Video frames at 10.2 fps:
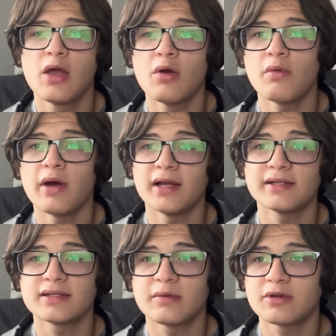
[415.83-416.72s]
While
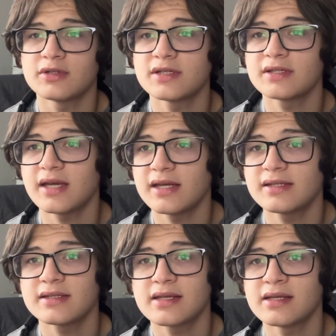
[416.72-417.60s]
some
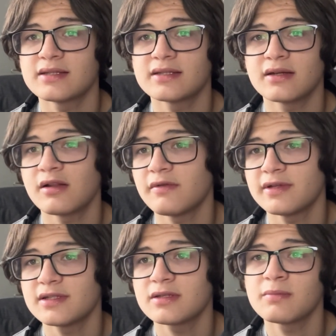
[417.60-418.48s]
criticize its
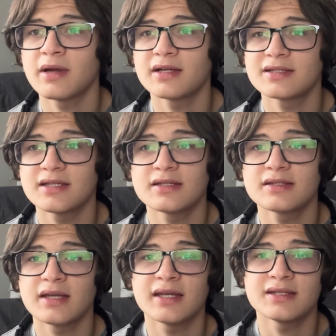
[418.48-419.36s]
relevance,
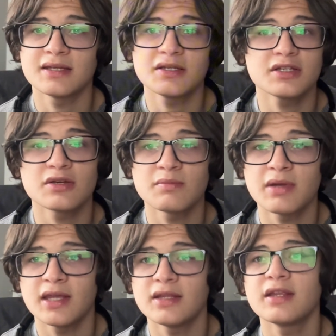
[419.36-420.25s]
Marxist ideas
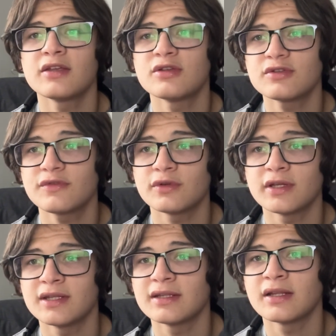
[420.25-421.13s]
remain useful
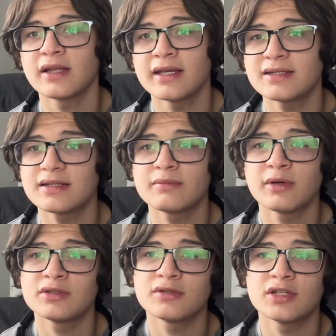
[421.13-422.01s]
in analyzing
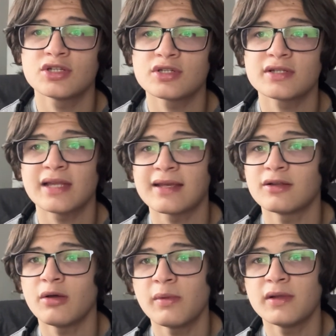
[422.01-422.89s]
modern issues like
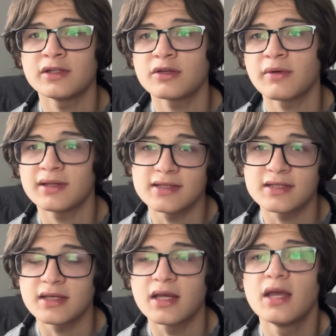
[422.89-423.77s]
global inequality,